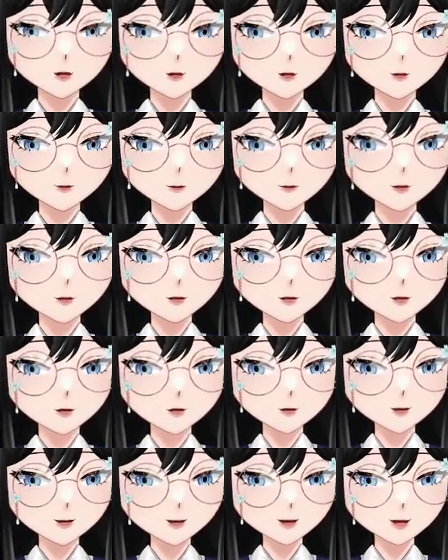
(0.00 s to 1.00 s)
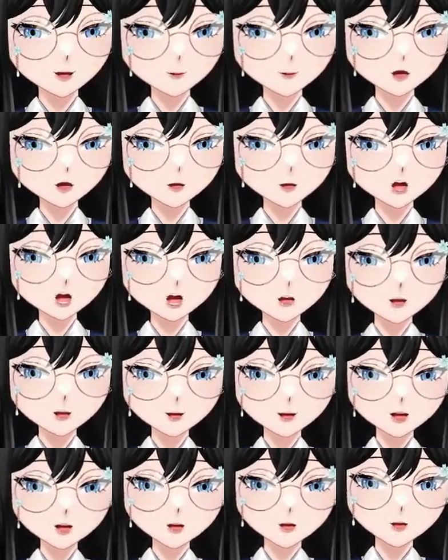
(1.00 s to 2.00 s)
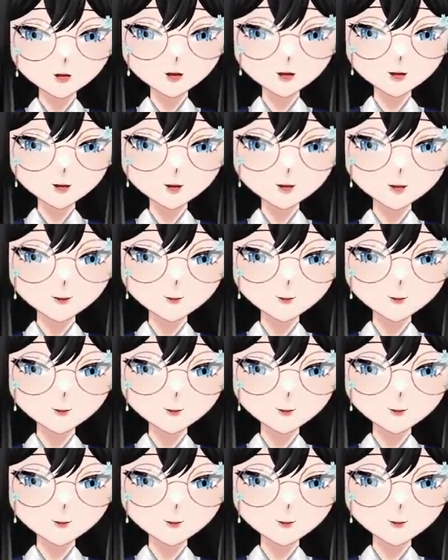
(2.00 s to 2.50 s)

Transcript: produce lipopolysaccharides,